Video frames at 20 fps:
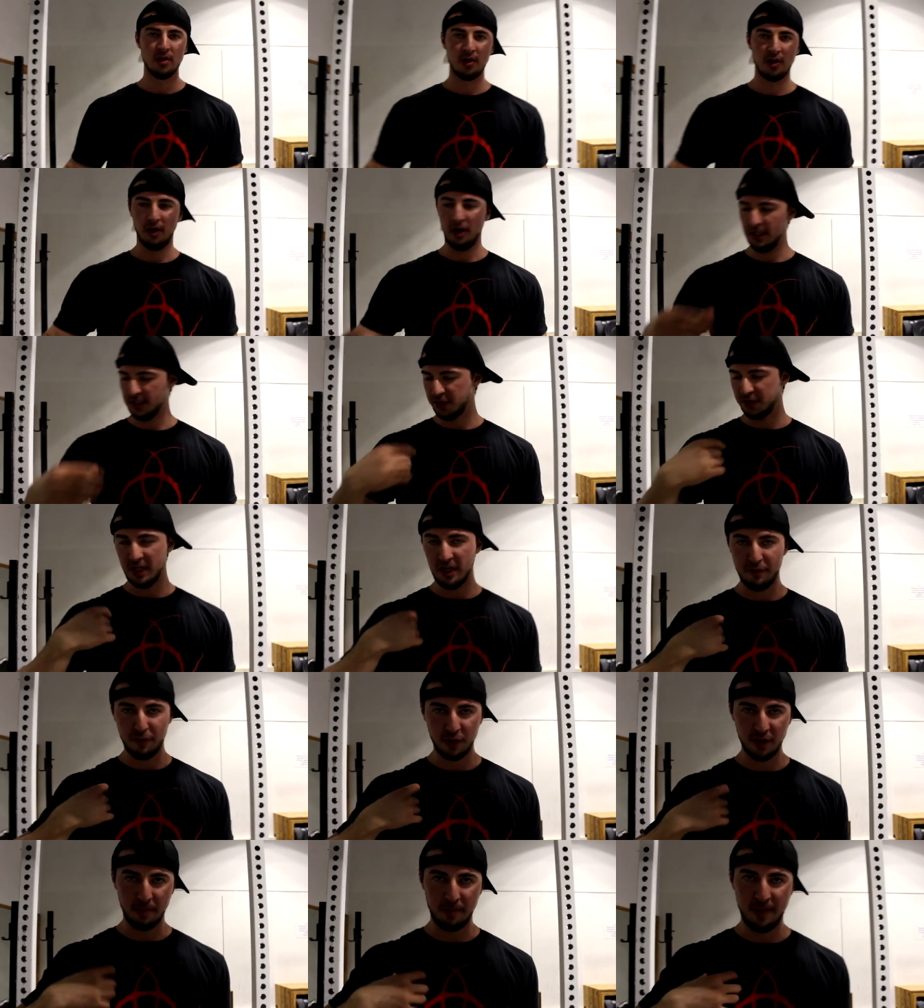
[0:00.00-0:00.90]
Alright, so now
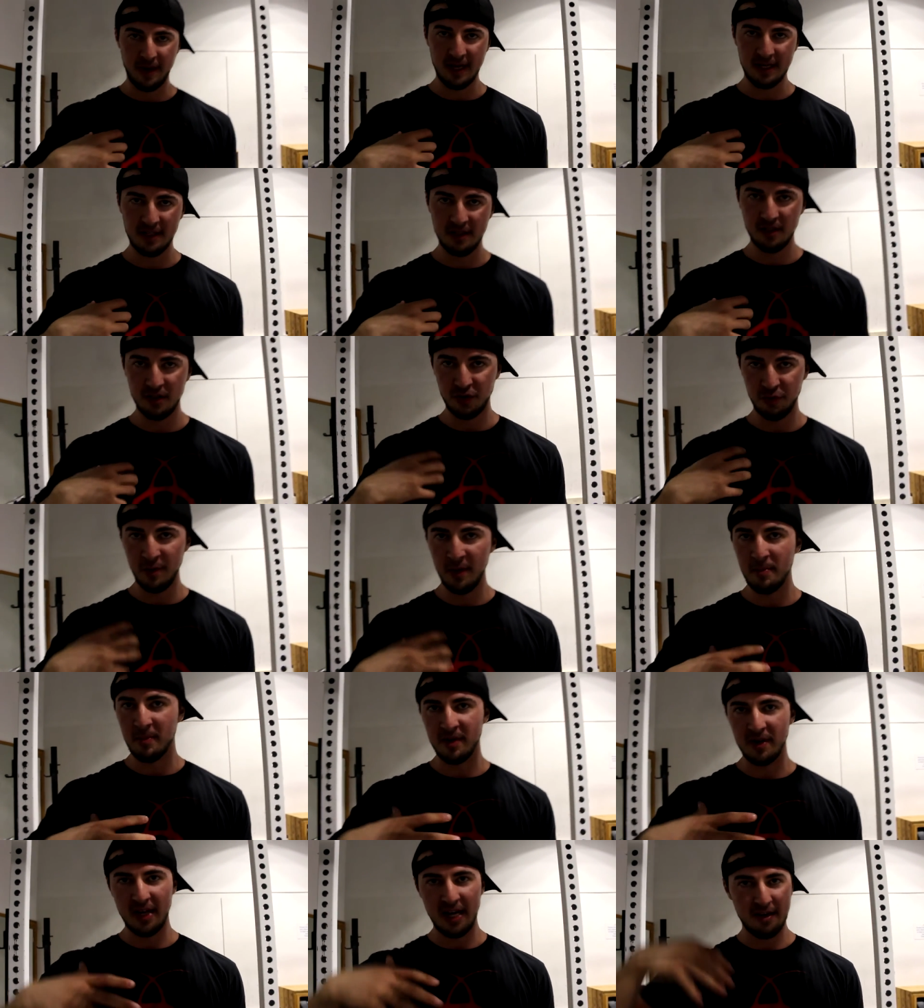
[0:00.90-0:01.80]
for the pec.
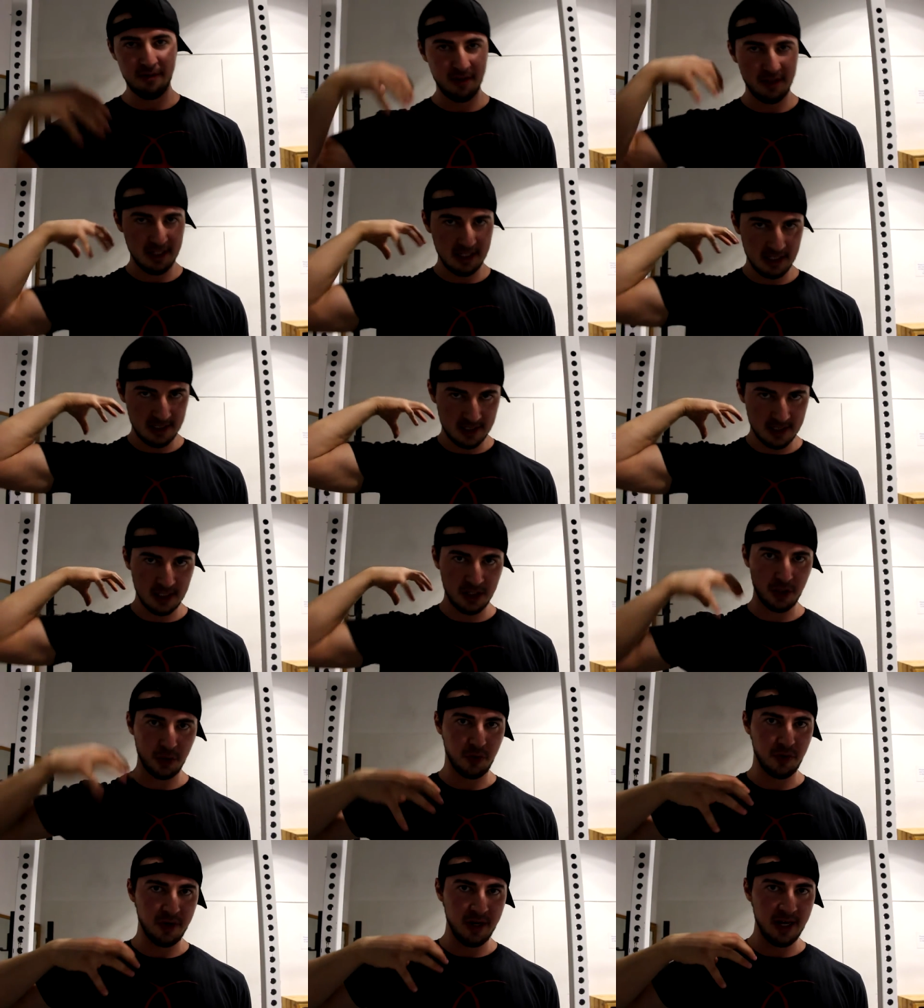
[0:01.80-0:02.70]
Remember, everything is
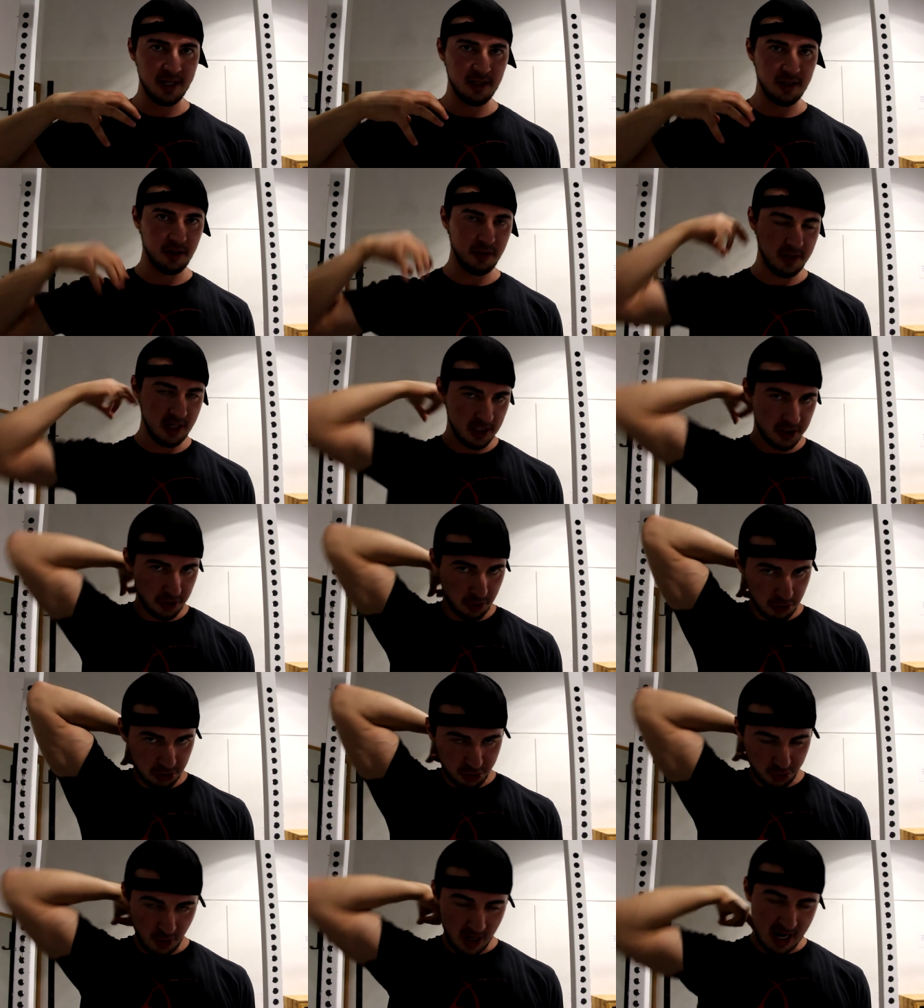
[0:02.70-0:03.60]
interconnected. Okay, so
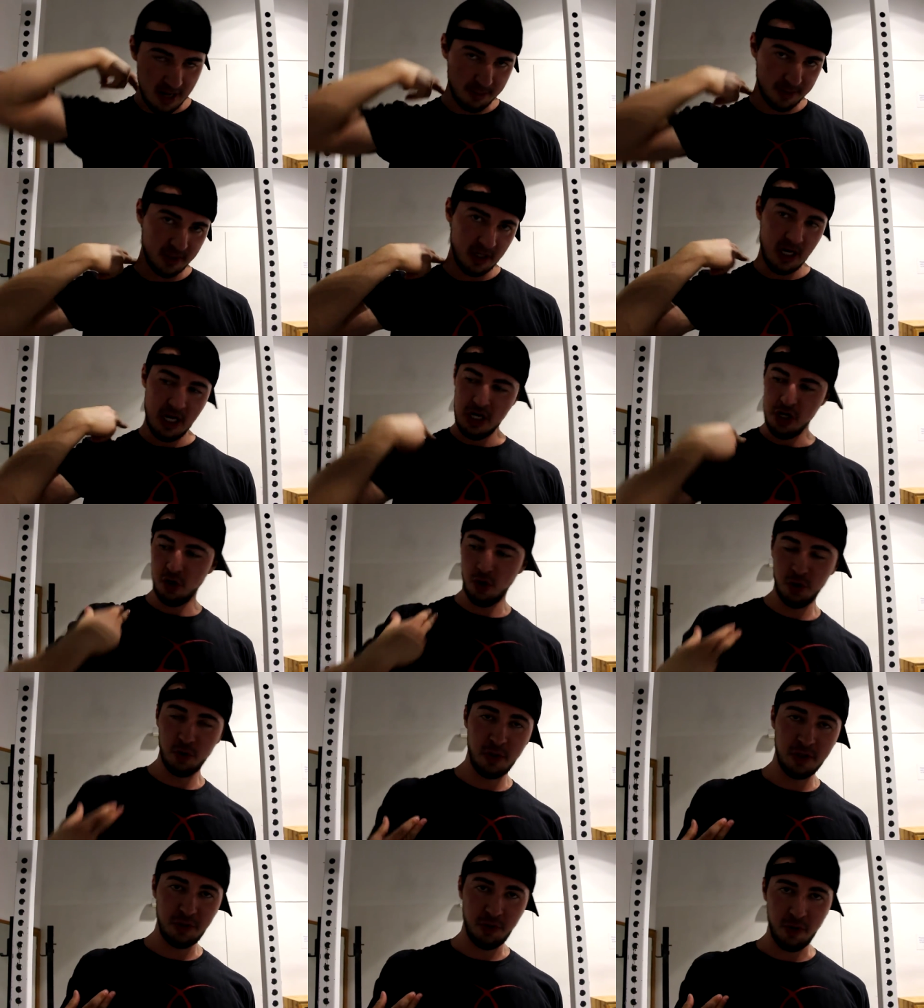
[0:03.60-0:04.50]
your traps, all
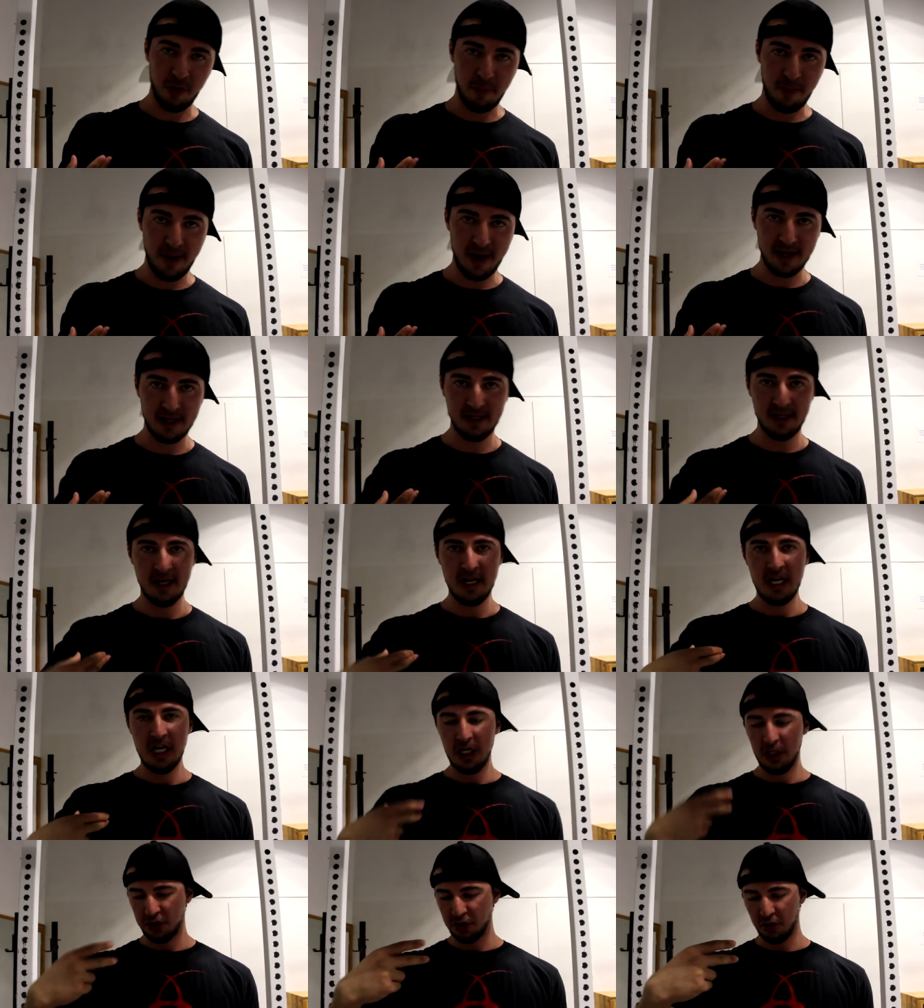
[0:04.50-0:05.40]
the way into your pec.
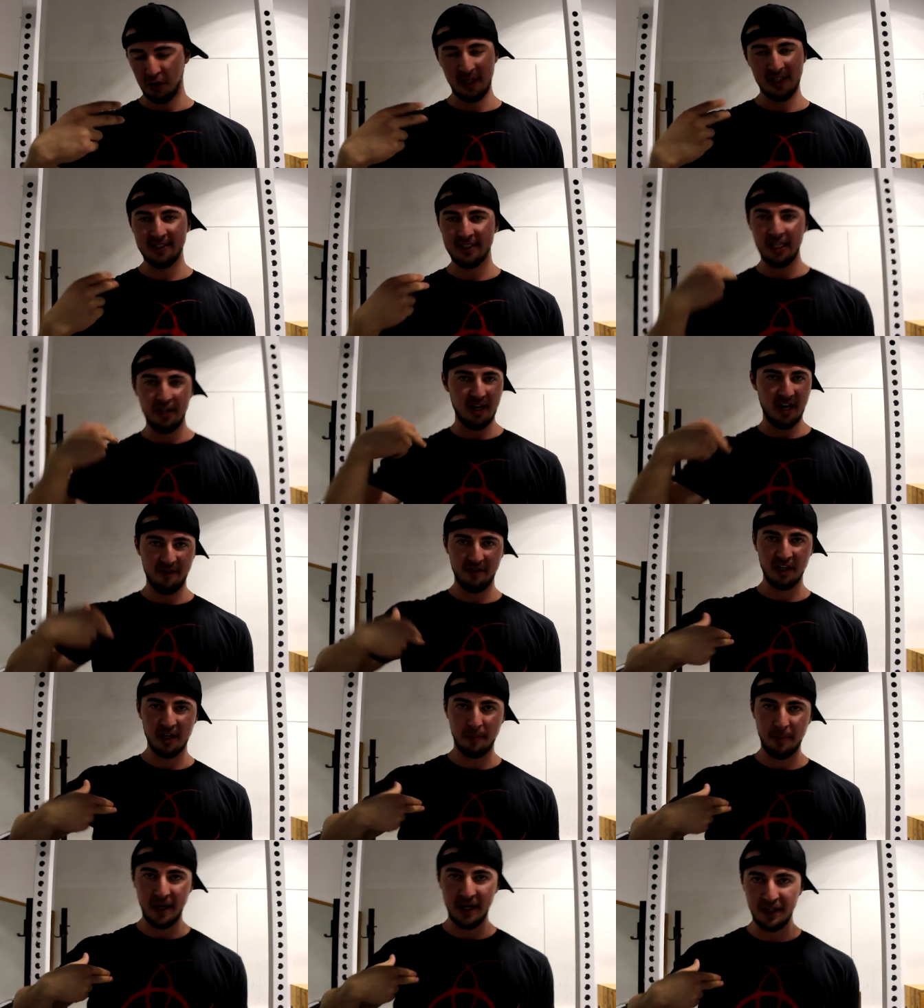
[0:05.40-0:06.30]
So let's say you're
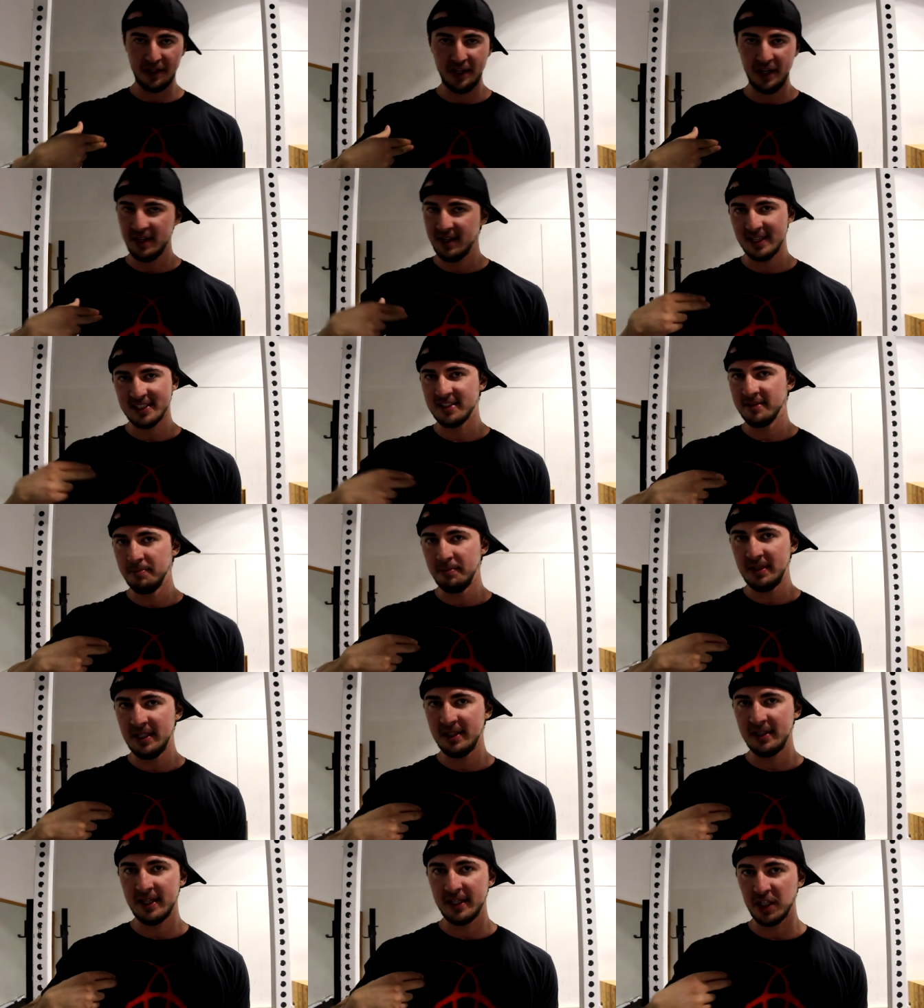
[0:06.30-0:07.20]
having a pain here, doesn't
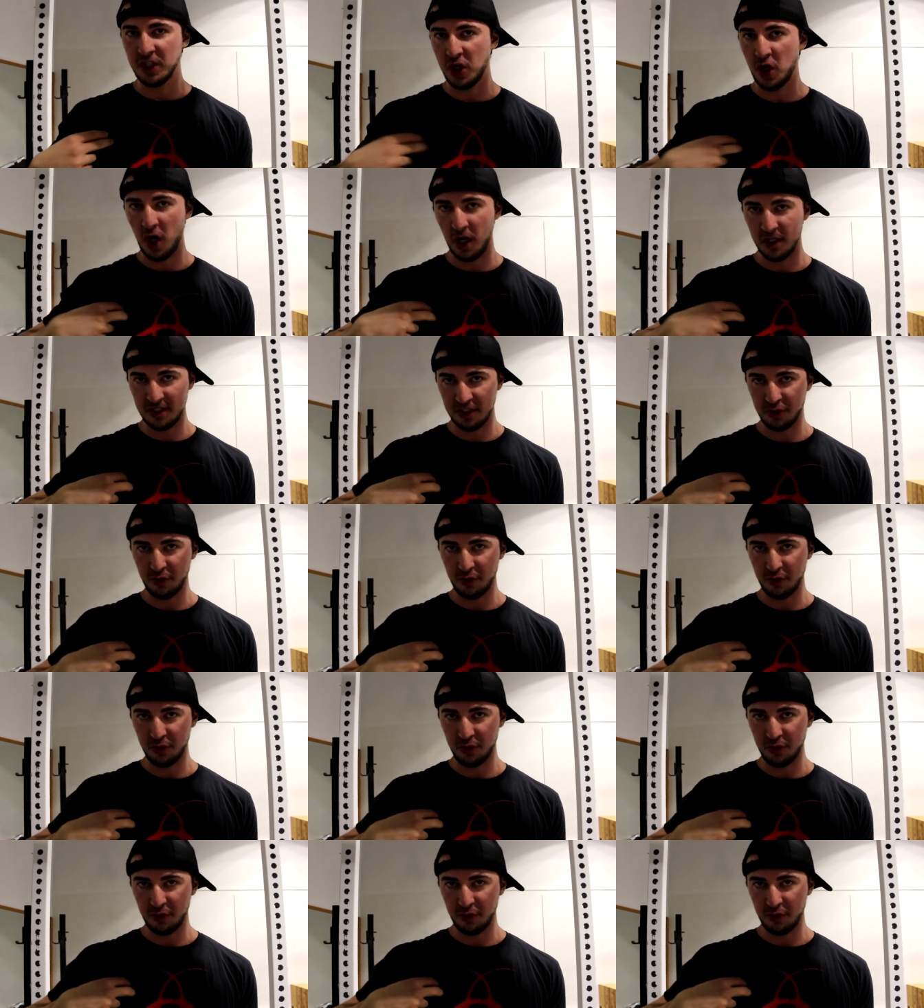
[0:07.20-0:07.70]
mean that the cause is